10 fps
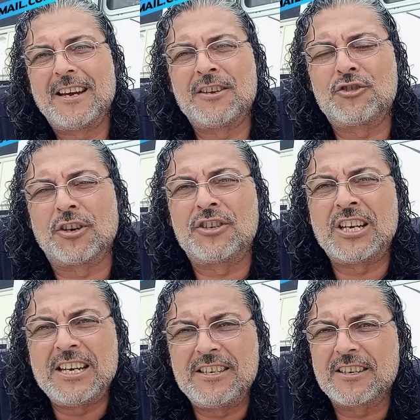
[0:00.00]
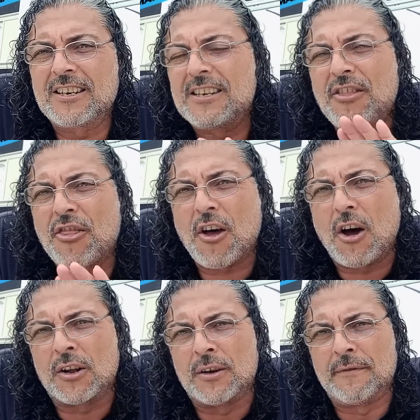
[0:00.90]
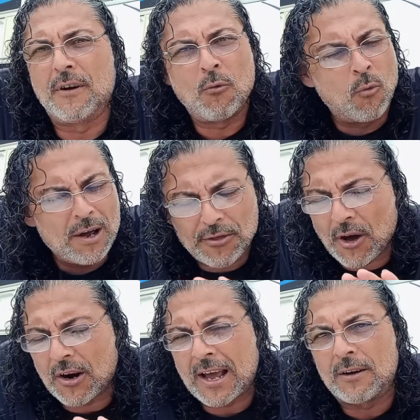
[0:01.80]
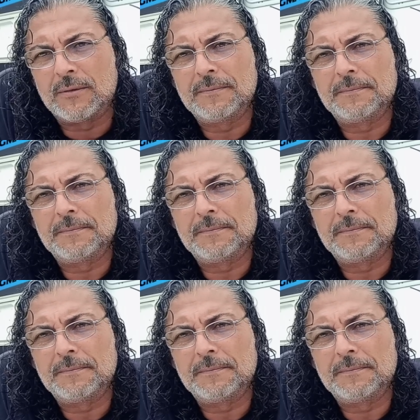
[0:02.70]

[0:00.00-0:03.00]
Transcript: and strategically thought of, well thought out.